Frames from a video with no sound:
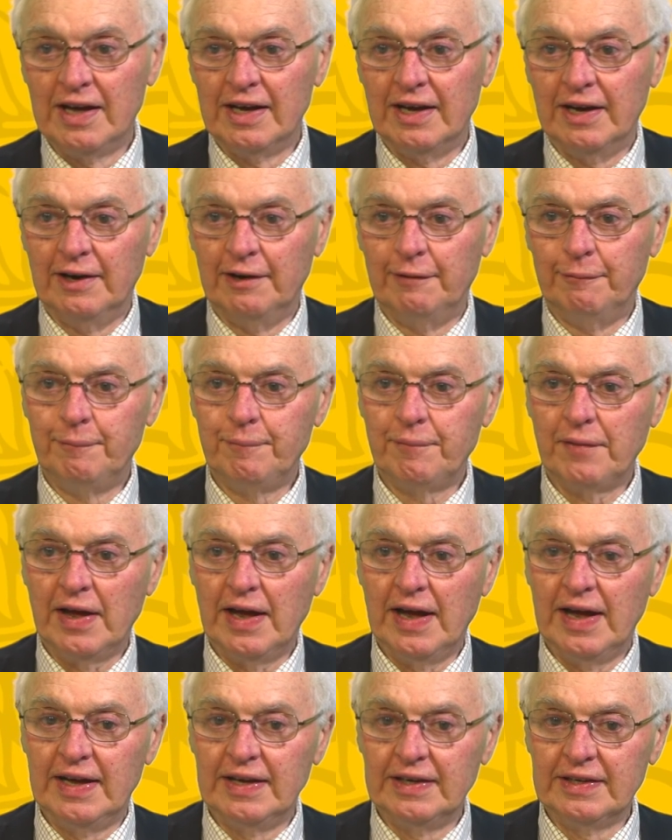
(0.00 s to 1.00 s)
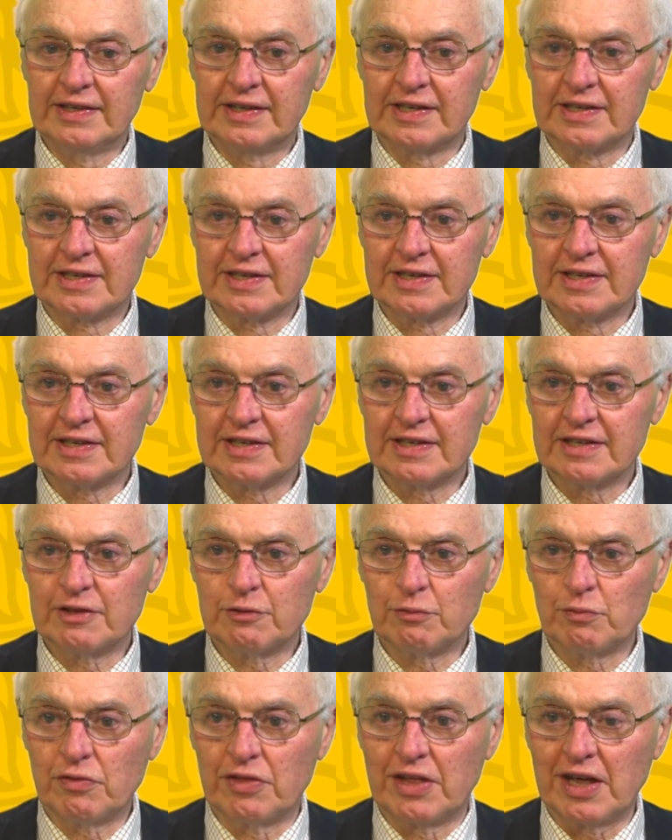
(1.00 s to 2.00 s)
And
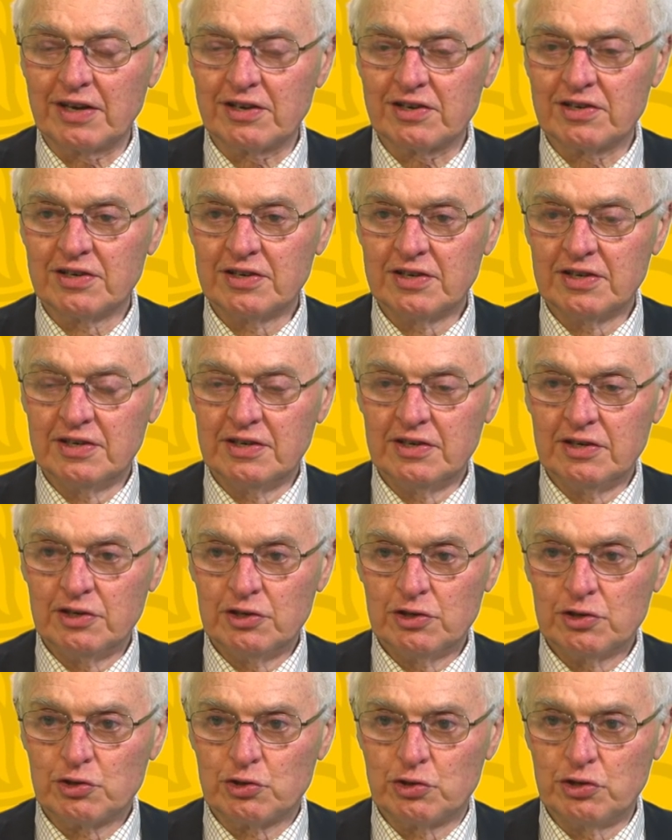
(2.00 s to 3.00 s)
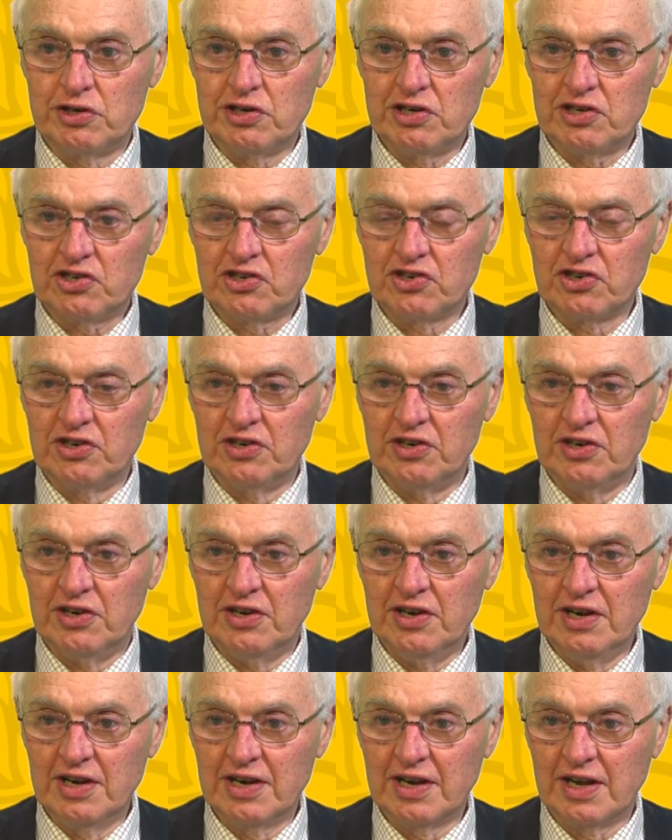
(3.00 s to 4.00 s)
that
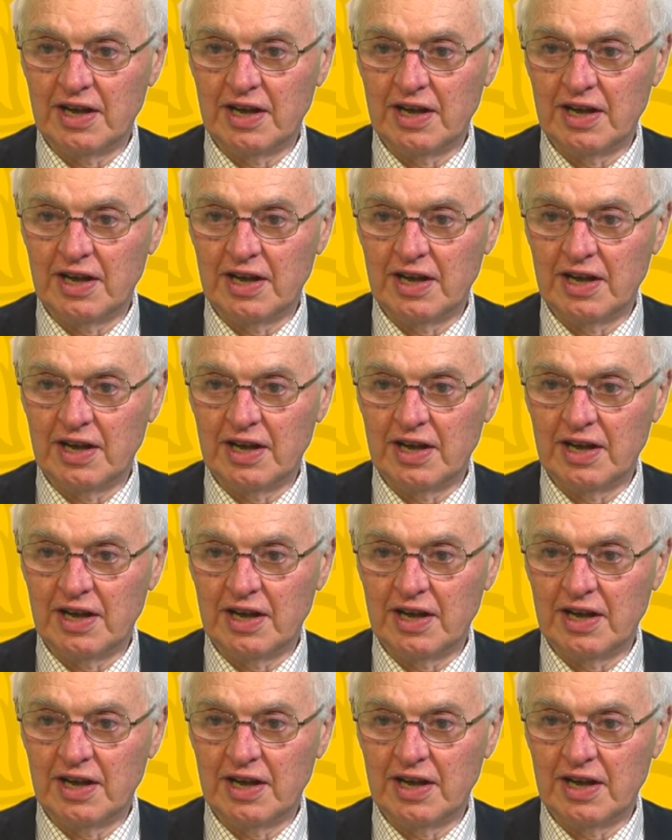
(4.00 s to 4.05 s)
tradition